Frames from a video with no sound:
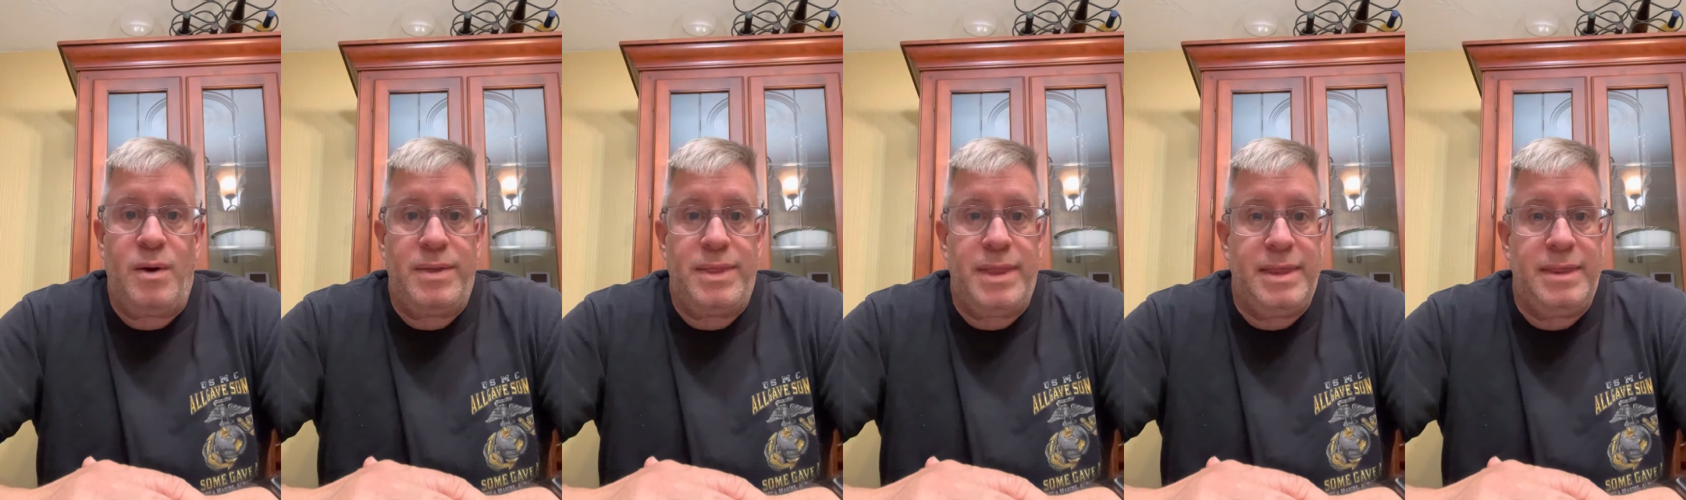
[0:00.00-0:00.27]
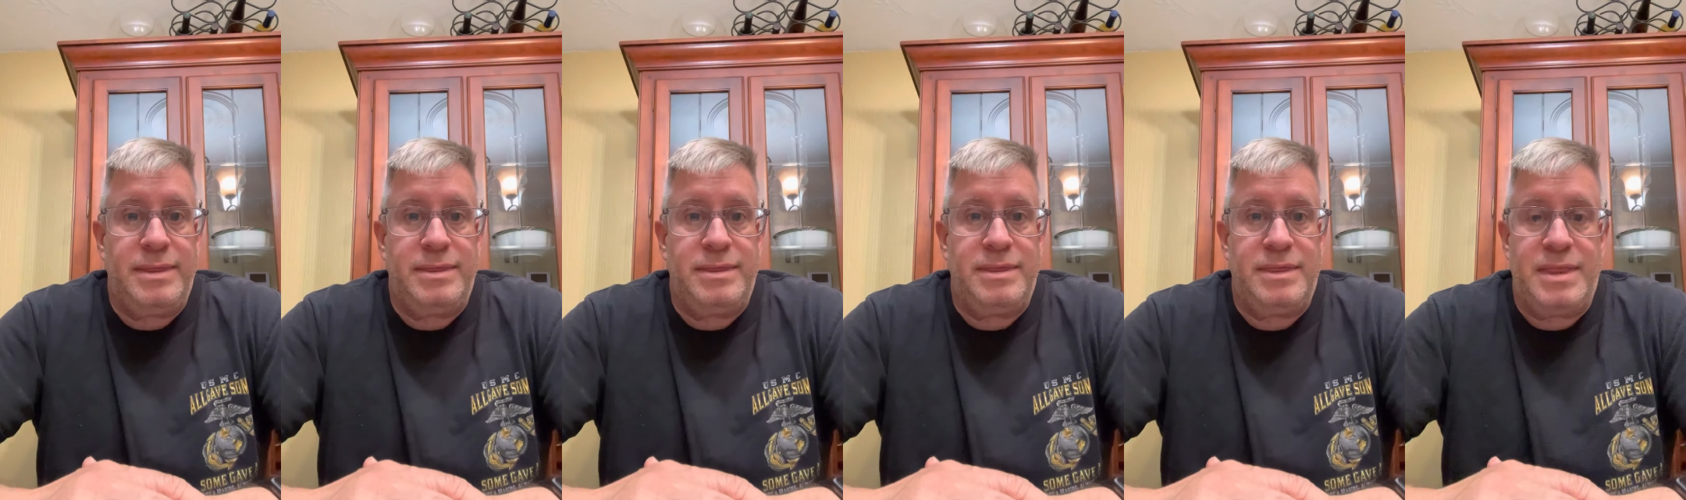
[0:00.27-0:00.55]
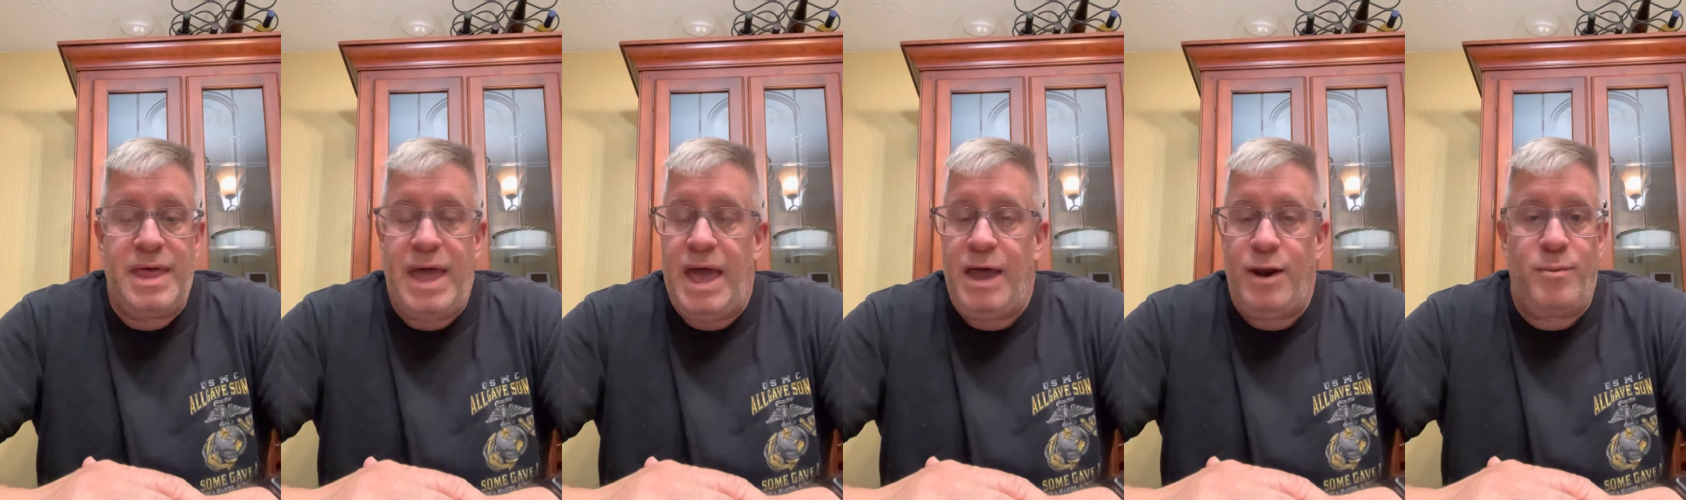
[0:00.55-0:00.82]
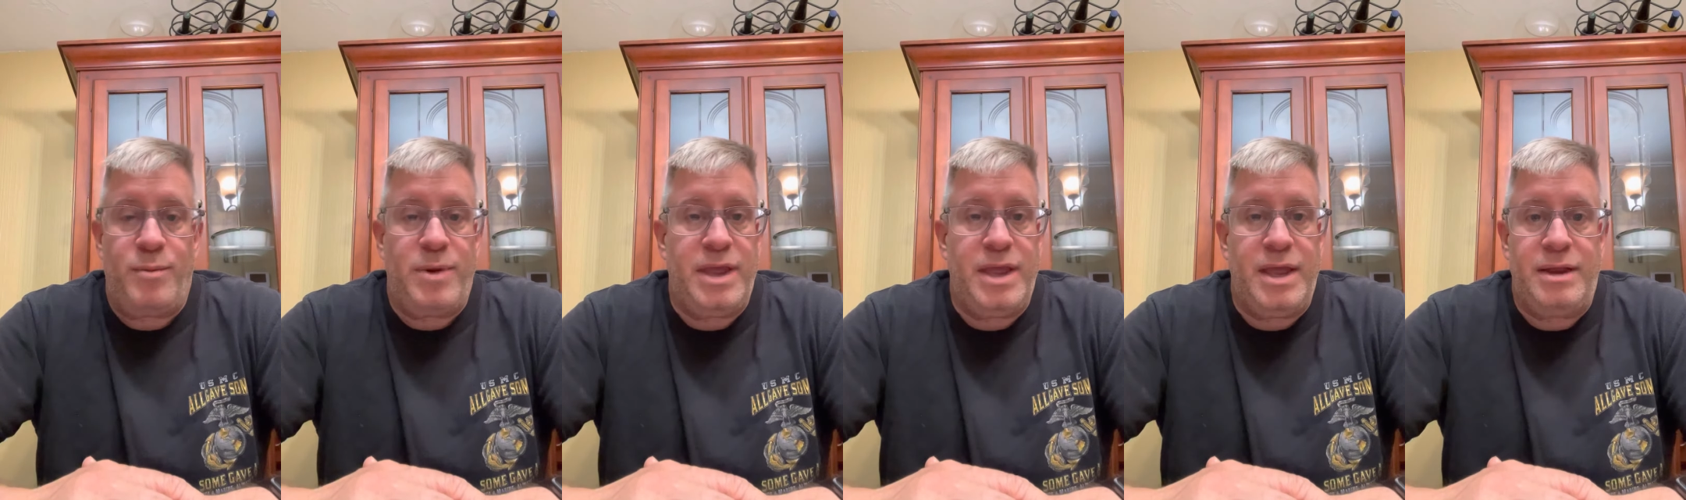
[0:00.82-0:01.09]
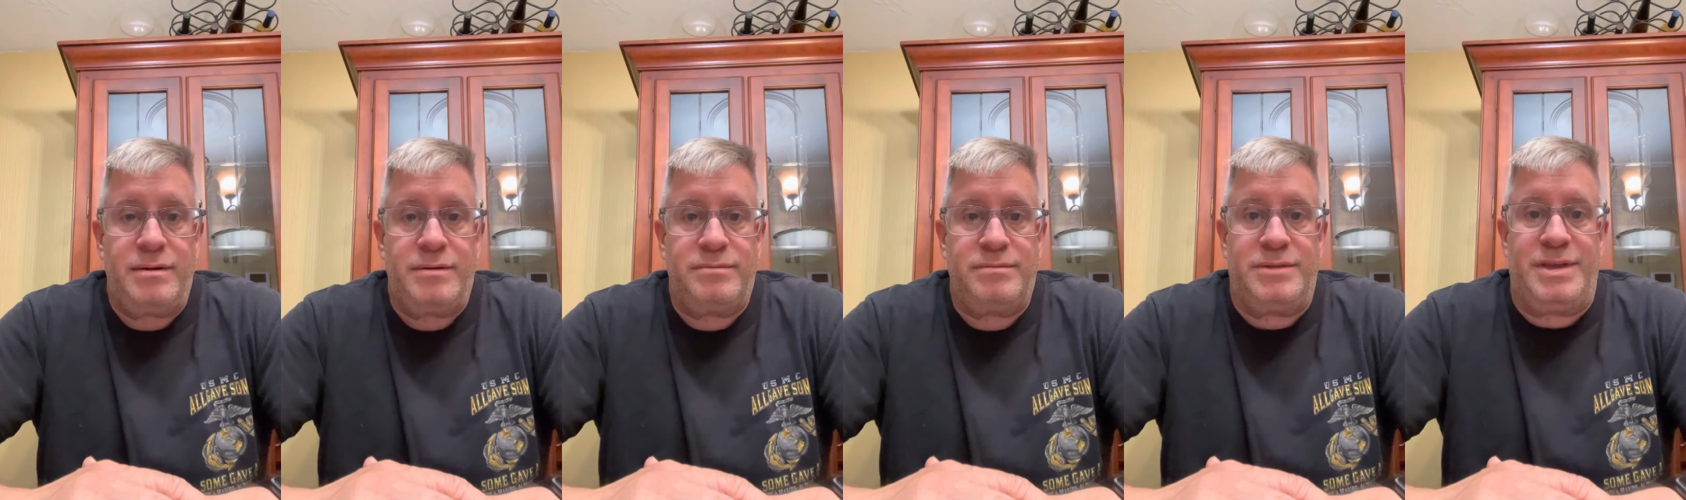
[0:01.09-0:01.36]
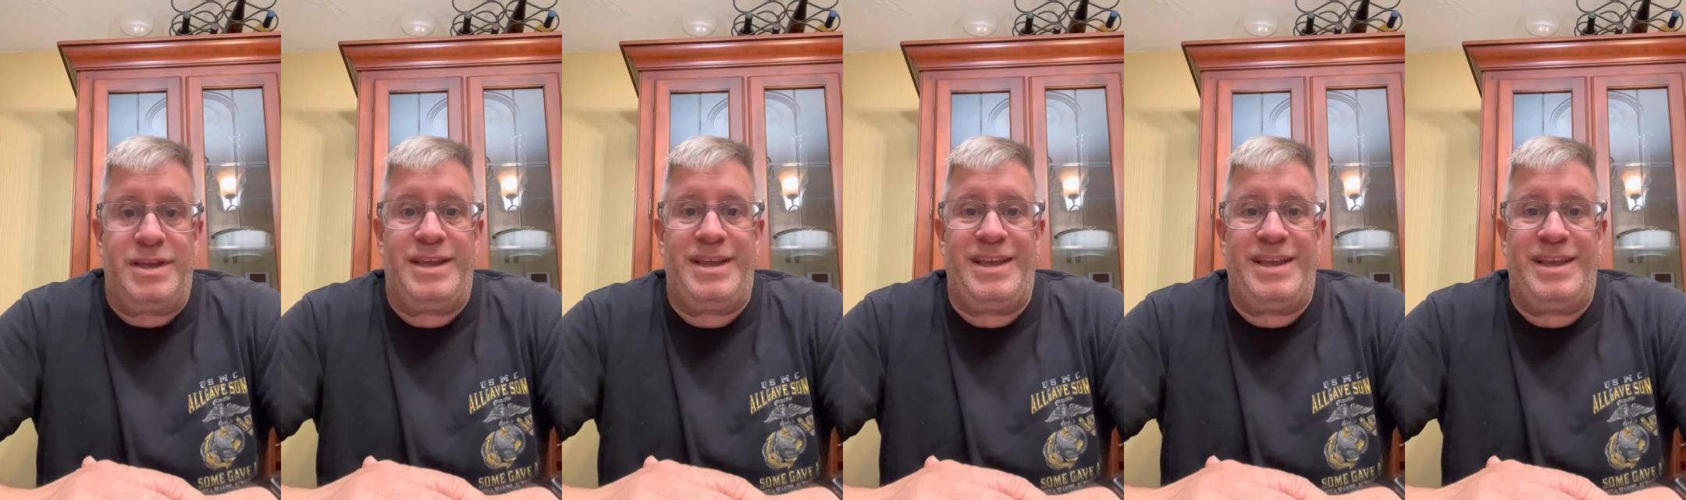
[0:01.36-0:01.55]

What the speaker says: and then that'll be it.